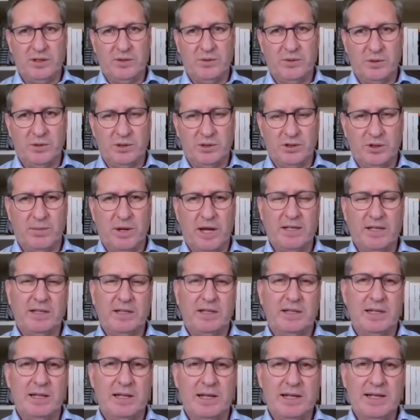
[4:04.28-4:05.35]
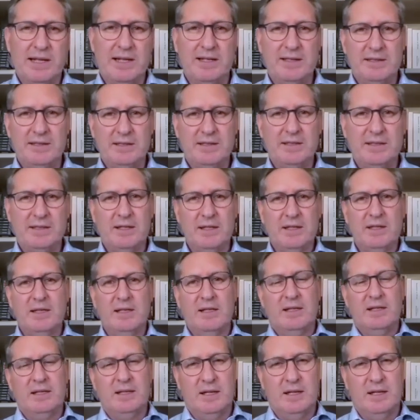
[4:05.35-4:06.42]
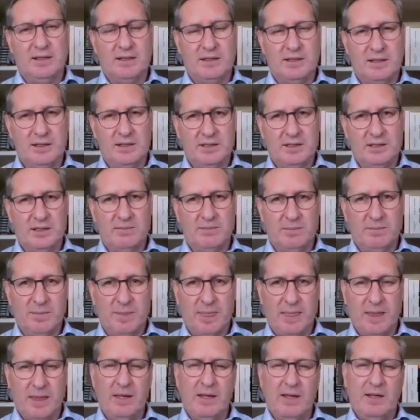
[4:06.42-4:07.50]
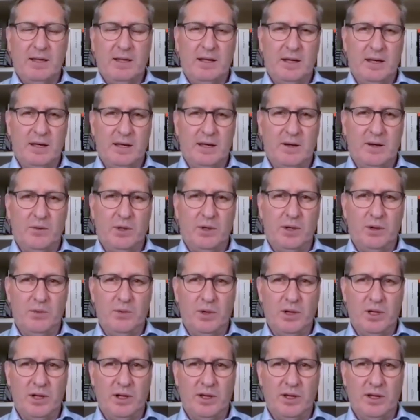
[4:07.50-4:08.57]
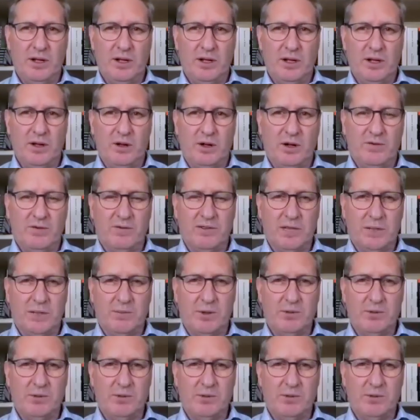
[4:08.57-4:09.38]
which are basically leaks in the system. We know that a lot of suburbs